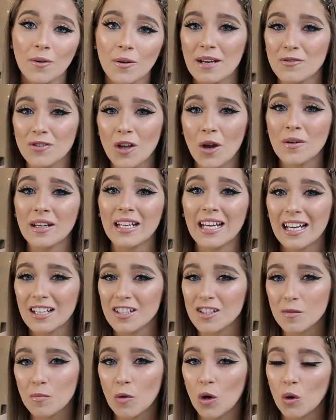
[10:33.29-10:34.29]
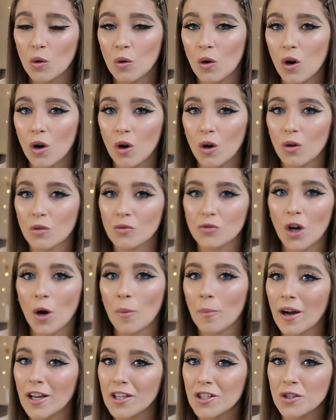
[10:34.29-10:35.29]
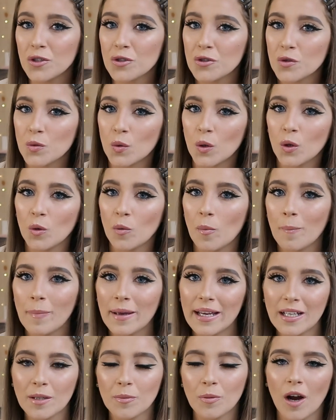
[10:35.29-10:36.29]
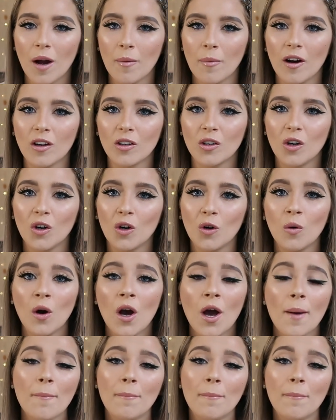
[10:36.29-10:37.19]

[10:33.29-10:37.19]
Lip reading: It was only a small haul, not my usual big Primark haul,